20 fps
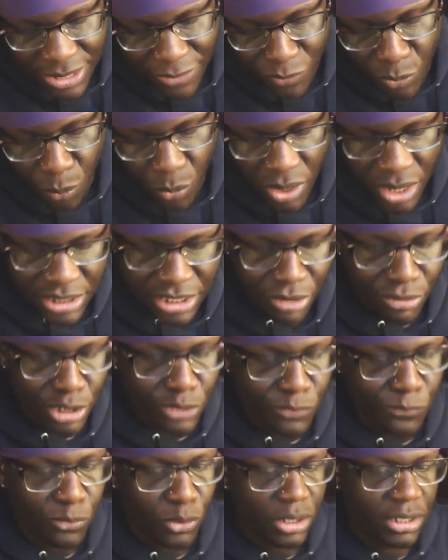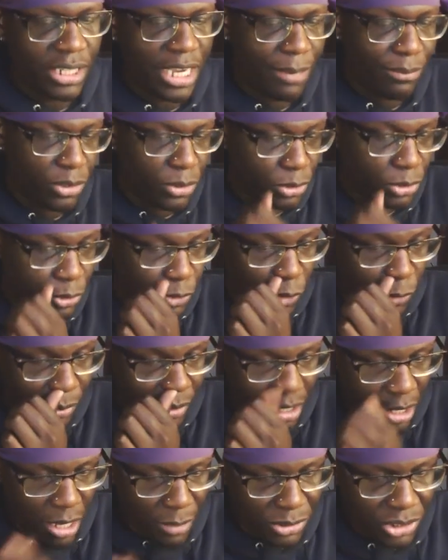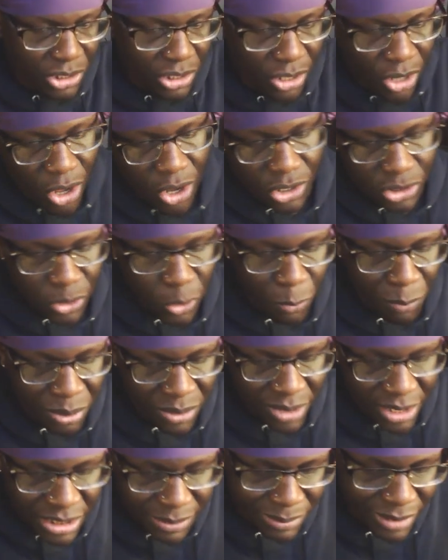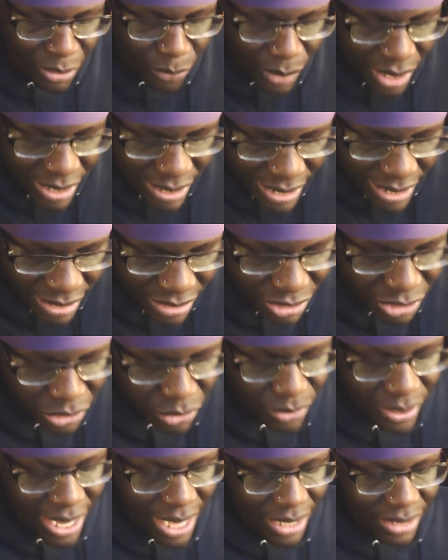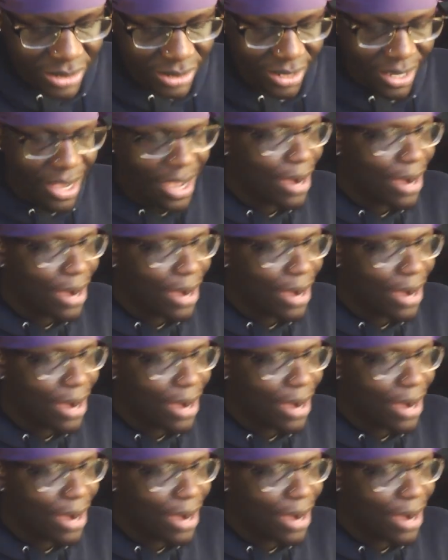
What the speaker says: if it works out as full-time YouTube an option, also please play Red Dead 2 next.